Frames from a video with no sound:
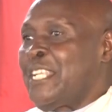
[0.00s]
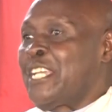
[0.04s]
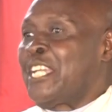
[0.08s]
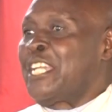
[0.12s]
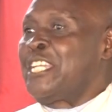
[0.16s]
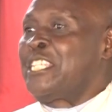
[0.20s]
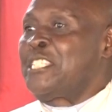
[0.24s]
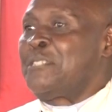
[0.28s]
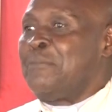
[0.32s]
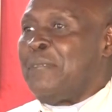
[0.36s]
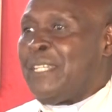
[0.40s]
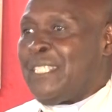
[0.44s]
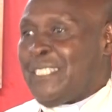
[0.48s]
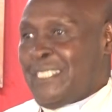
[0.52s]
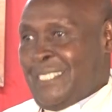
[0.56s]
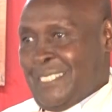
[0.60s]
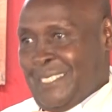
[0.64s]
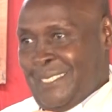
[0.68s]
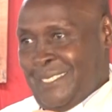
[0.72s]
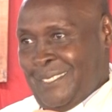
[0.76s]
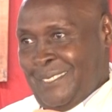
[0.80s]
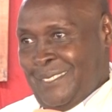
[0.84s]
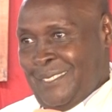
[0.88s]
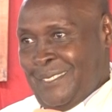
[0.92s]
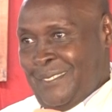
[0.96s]
engagement.
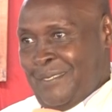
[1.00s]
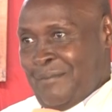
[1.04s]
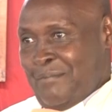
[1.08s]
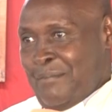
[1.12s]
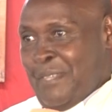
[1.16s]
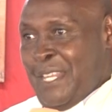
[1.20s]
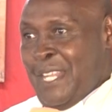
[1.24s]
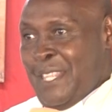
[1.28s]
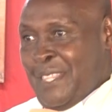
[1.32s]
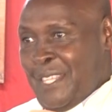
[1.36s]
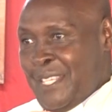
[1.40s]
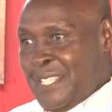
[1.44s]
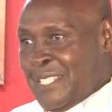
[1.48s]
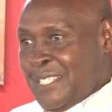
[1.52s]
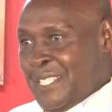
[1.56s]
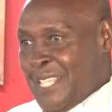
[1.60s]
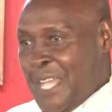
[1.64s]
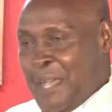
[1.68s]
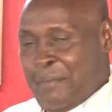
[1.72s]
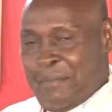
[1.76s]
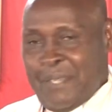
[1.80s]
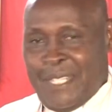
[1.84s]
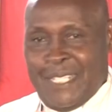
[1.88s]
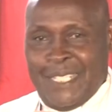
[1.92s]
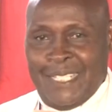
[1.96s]
Many things
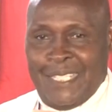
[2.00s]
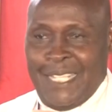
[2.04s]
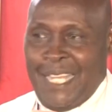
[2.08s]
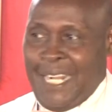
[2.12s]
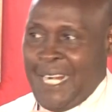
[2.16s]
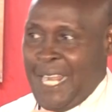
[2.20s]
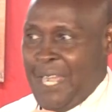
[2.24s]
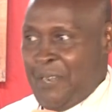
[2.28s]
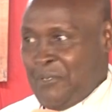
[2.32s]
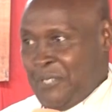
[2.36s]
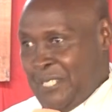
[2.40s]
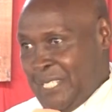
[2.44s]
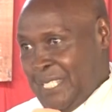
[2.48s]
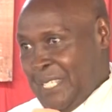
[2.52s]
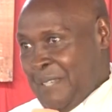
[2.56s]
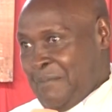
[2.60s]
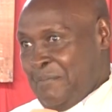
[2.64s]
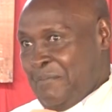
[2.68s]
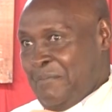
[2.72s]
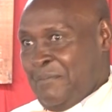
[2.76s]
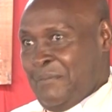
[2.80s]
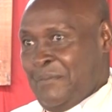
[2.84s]
happening around them.